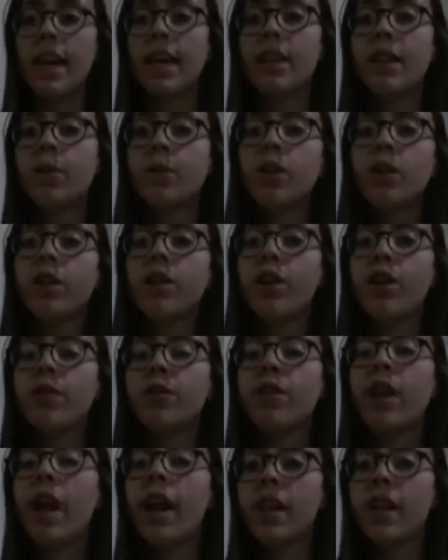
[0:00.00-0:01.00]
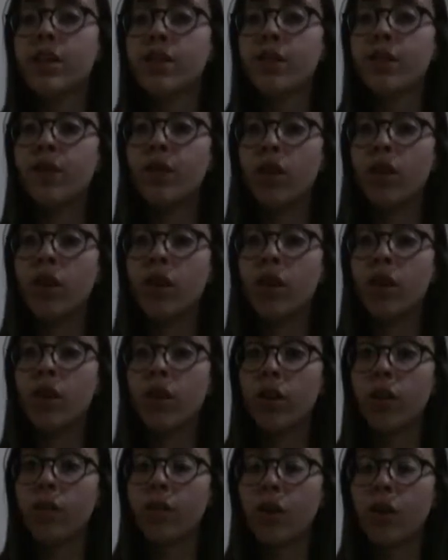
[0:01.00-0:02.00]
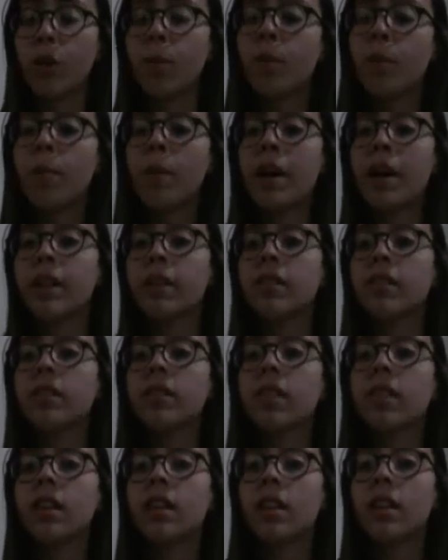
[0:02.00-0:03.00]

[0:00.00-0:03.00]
In the well-known age of compromise,